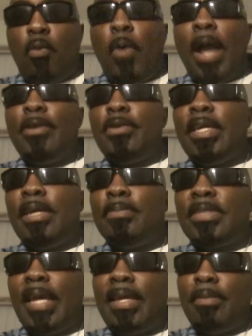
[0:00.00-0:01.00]
Why you
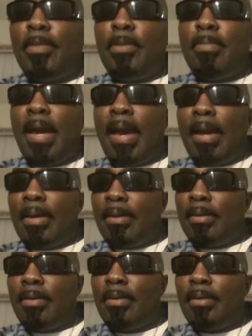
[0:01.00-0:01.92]
keep taking me back?